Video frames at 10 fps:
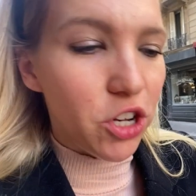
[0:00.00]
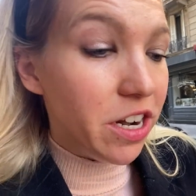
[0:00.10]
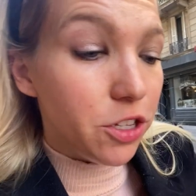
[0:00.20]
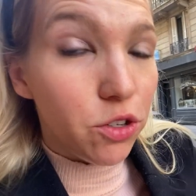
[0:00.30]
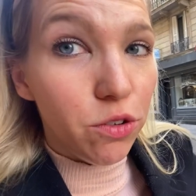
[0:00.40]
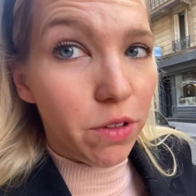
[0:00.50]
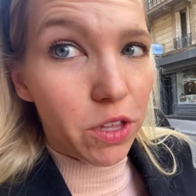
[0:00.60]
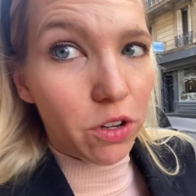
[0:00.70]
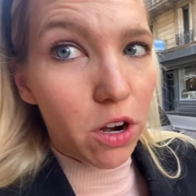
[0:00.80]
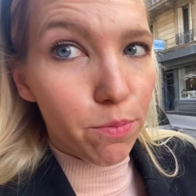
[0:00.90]
And it's true, like
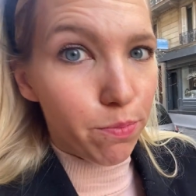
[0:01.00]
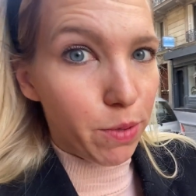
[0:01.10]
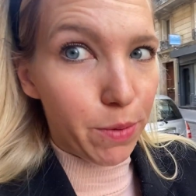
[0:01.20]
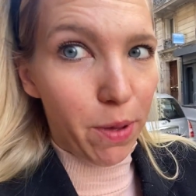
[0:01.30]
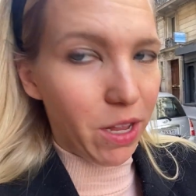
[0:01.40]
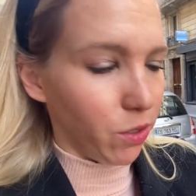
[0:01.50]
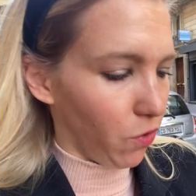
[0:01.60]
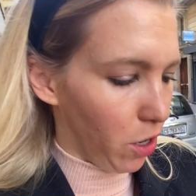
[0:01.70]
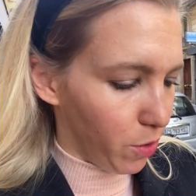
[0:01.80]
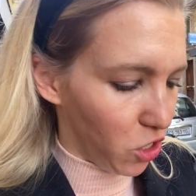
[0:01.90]
there are big piles of
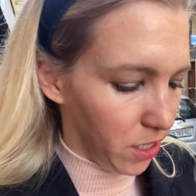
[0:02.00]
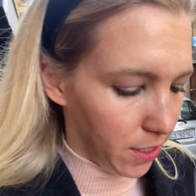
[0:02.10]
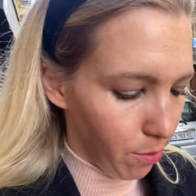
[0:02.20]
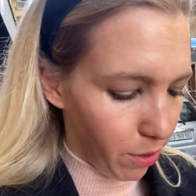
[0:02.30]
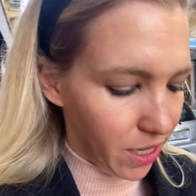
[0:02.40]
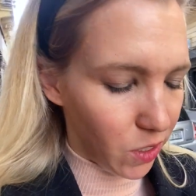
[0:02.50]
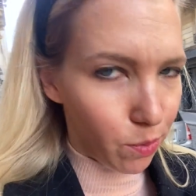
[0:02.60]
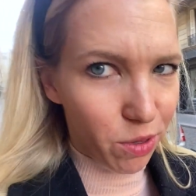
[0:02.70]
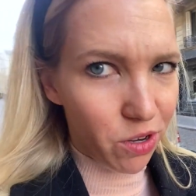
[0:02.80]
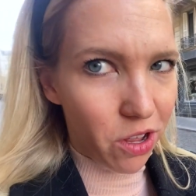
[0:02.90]
garbage in some places,
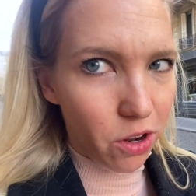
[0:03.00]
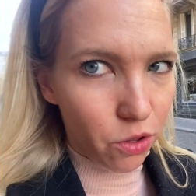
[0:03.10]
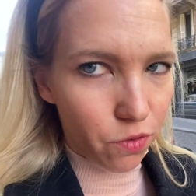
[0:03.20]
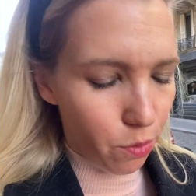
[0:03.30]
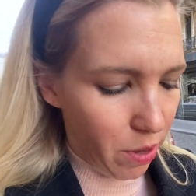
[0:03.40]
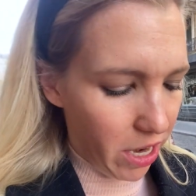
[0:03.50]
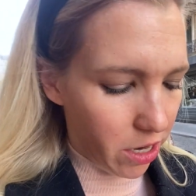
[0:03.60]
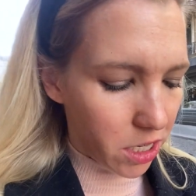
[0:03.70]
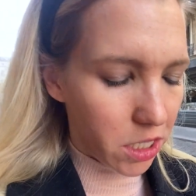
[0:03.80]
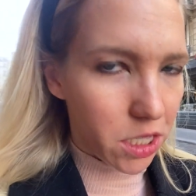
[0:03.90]
but not all over
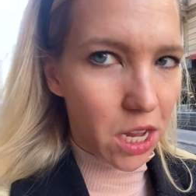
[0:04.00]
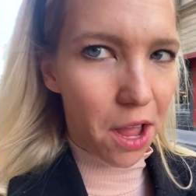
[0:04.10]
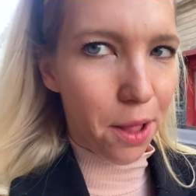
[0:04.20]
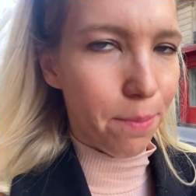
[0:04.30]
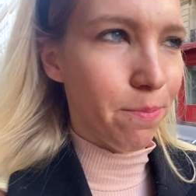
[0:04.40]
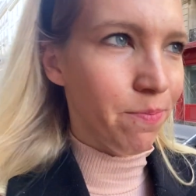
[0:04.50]
Paris. Um,